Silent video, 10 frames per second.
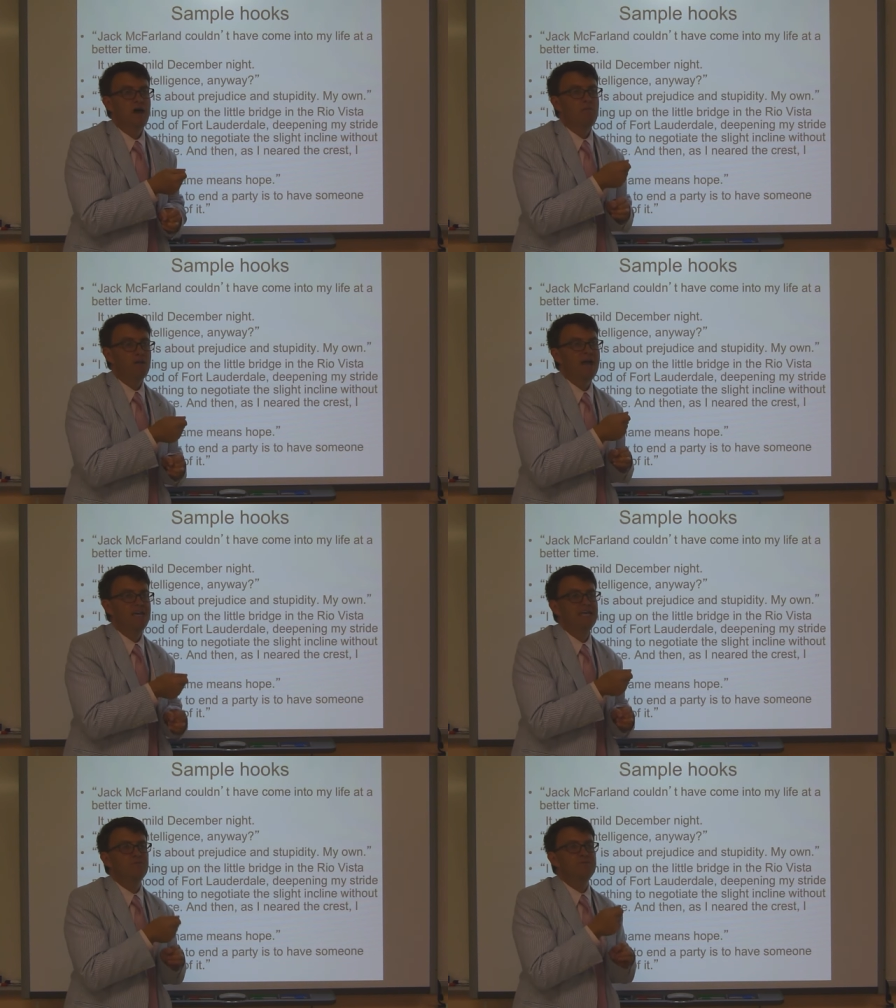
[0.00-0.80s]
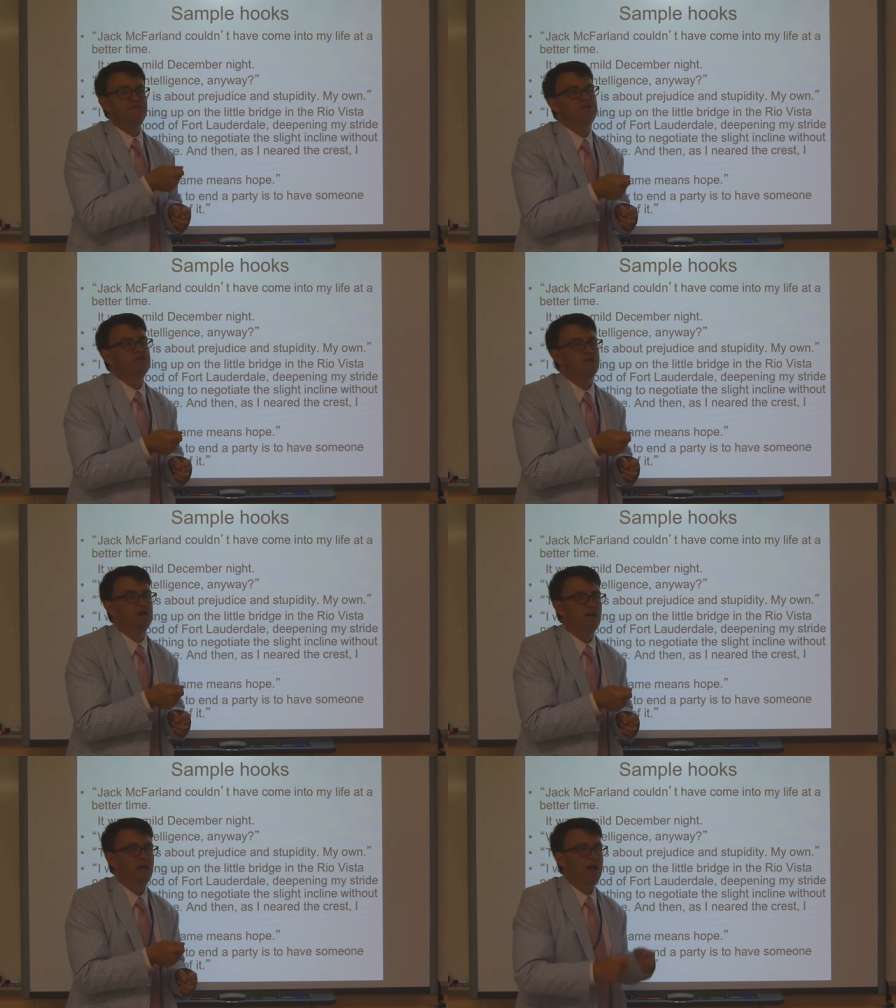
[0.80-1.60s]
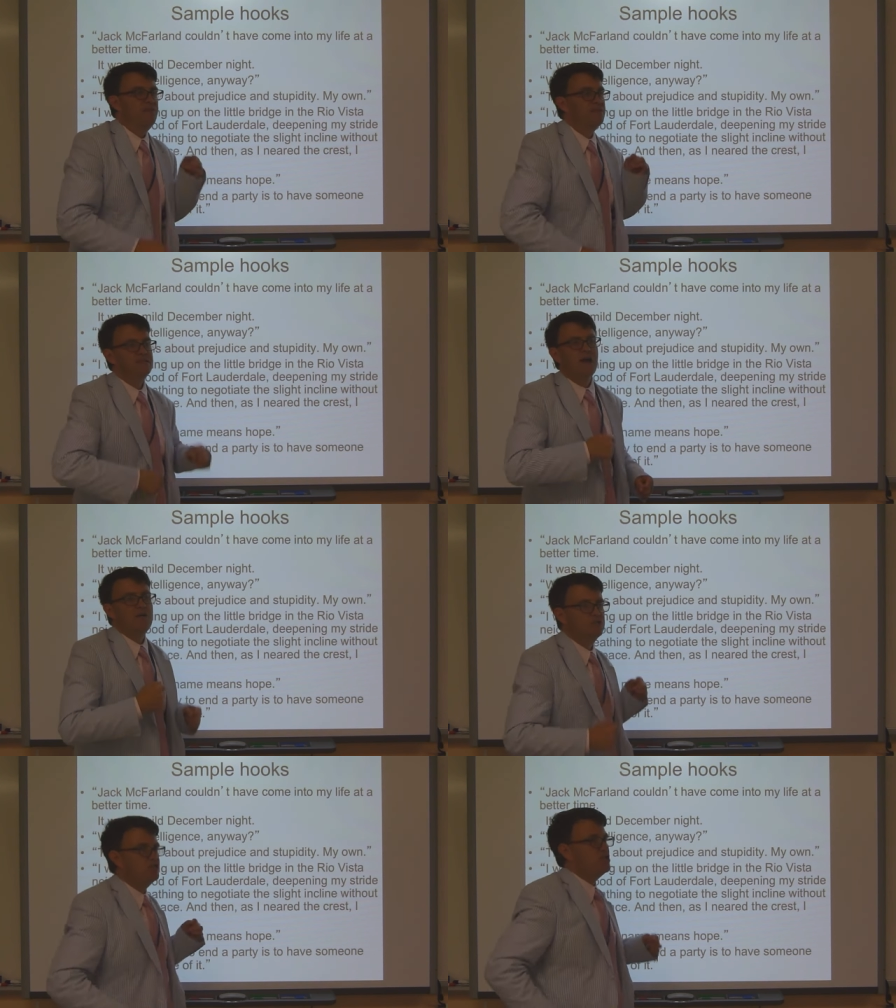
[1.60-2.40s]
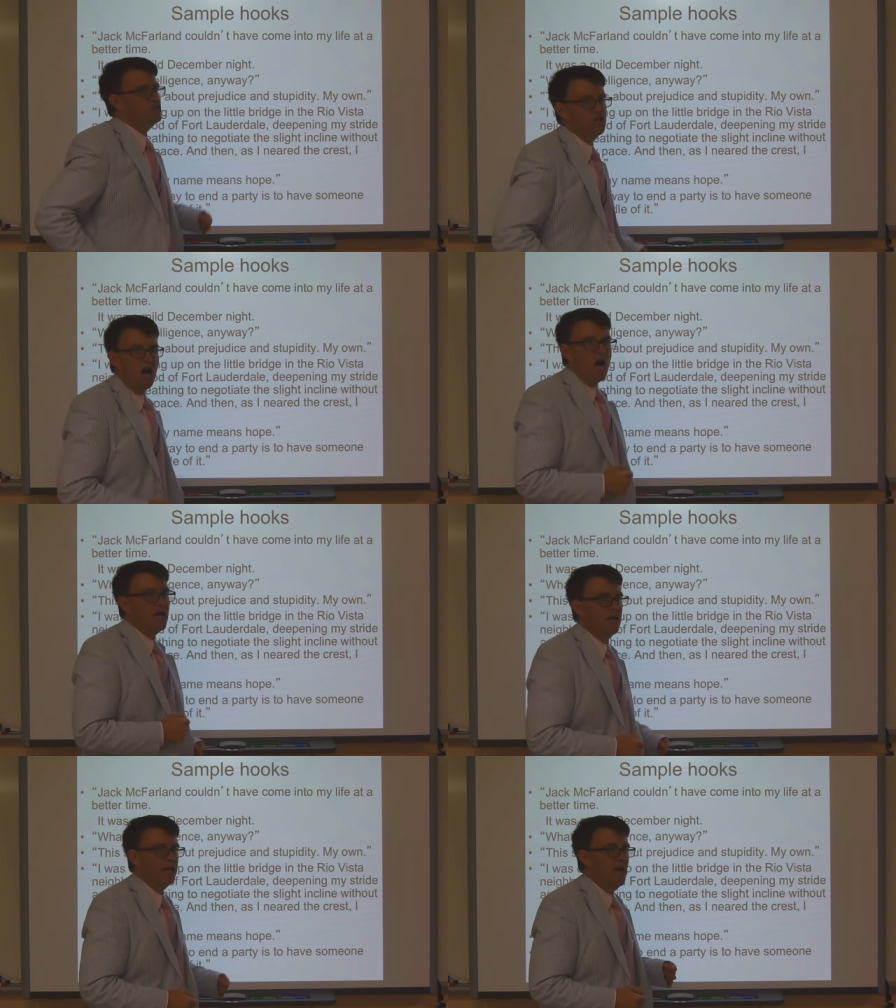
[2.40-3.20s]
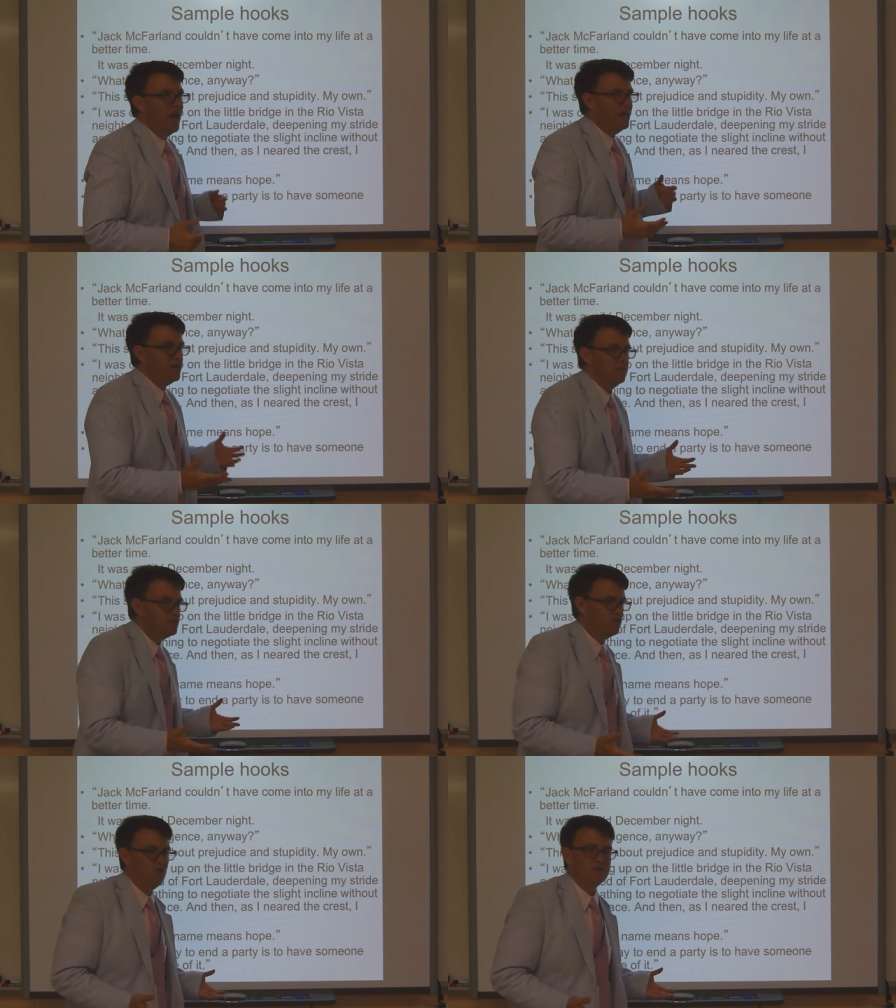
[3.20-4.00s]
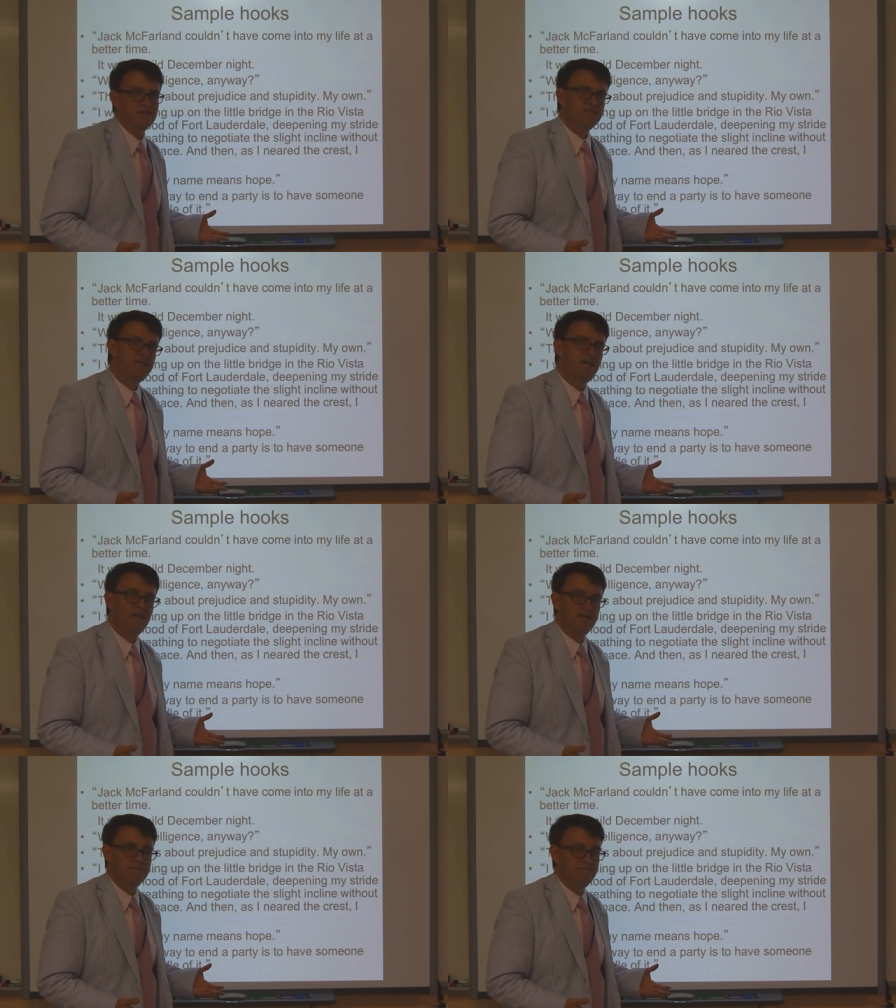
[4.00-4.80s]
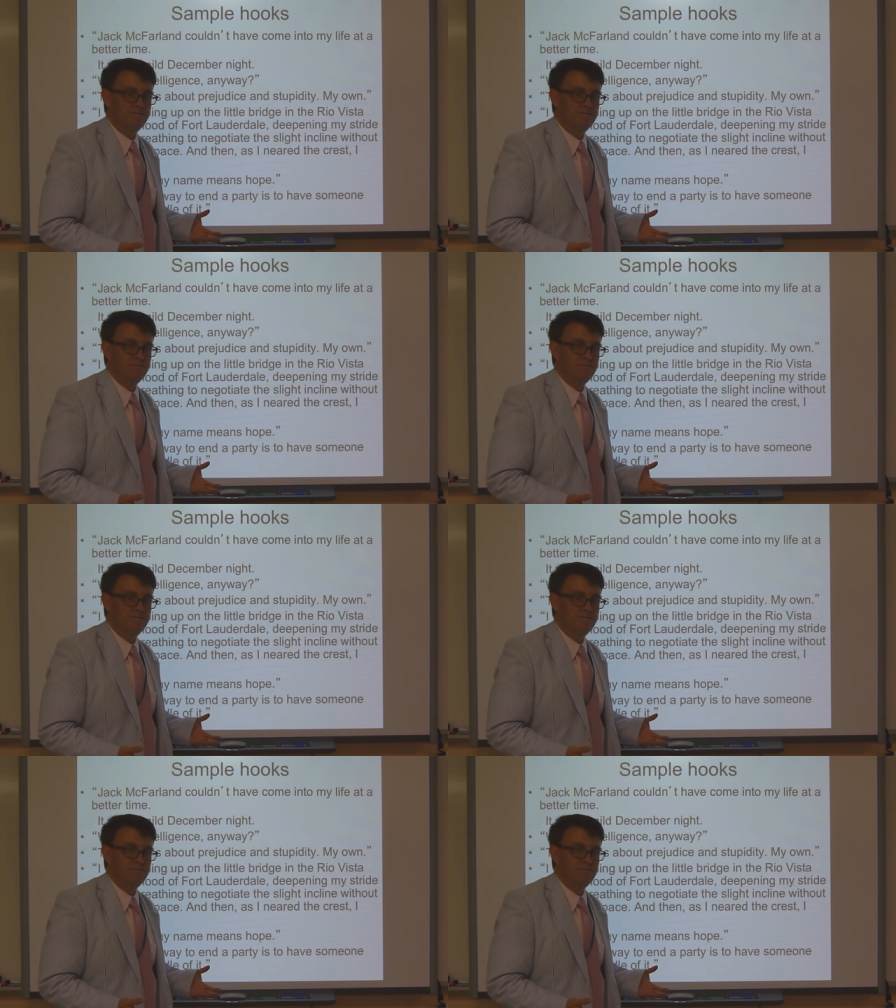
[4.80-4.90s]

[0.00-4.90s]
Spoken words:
A blind kid was fishing, and this guy was just jogging, and he comes across this kid.